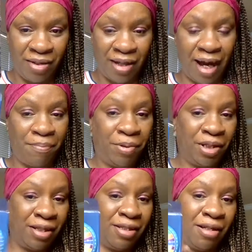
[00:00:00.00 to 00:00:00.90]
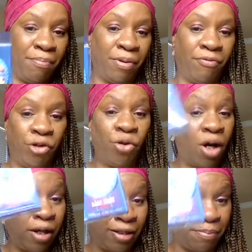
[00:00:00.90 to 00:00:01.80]
I put this up a few
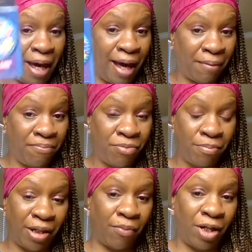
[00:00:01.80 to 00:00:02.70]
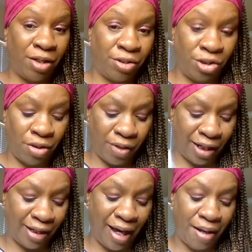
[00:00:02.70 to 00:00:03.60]
hauls back, but I wanted to show it
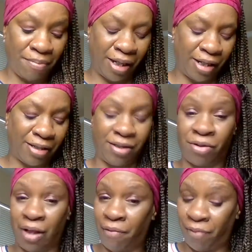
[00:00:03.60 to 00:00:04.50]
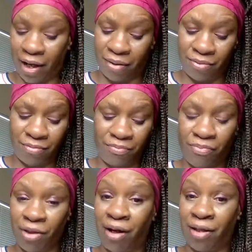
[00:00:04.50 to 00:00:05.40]
again because look what I found
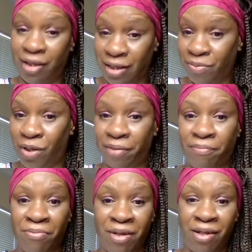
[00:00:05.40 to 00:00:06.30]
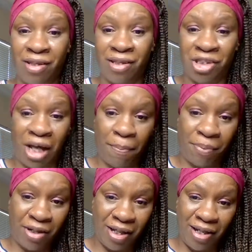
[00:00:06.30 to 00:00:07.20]
on this one.
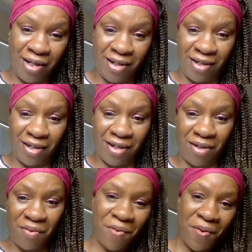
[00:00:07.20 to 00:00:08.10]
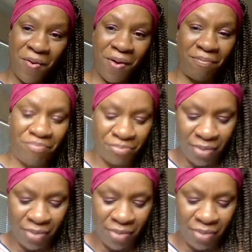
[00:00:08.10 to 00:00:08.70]
Jeopardy! Ooh.